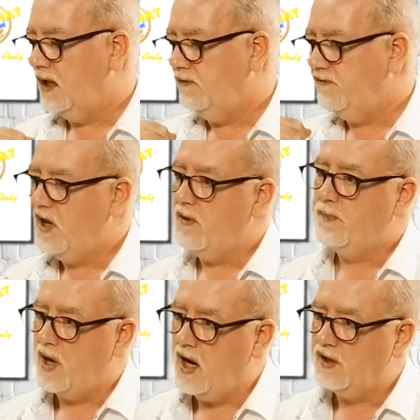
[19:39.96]
He
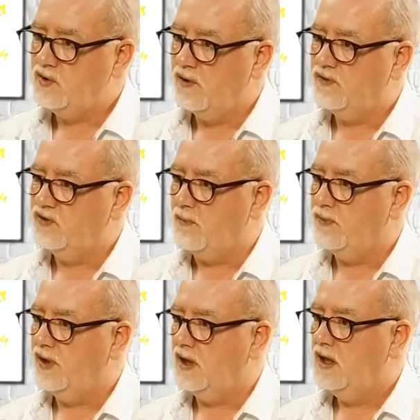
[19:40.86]
felt part of
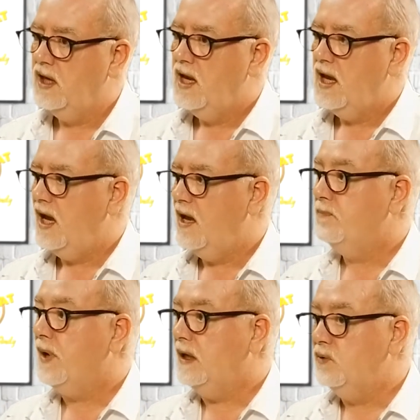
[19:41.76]
something.
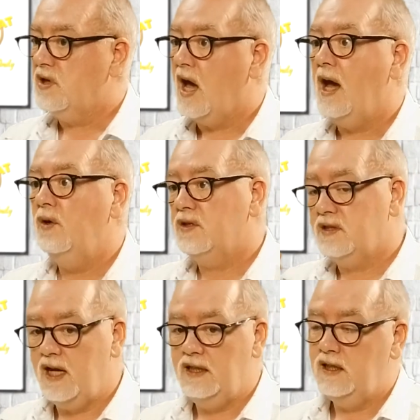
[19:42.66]
but he was
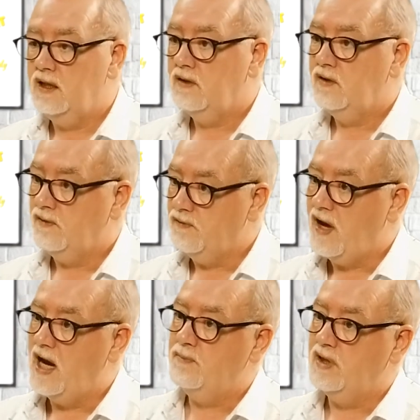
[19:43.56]
outside the
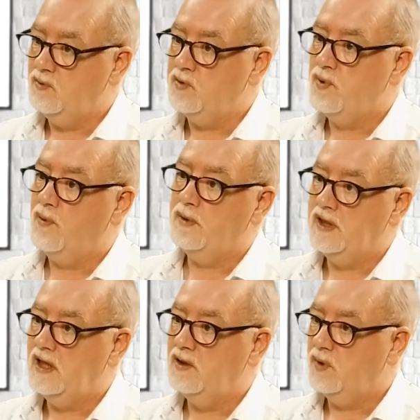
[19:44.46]
environment he was
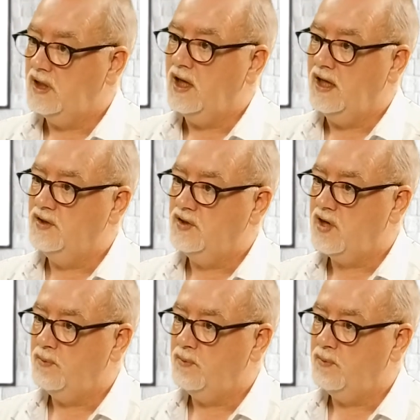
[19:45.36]
probably in when he got into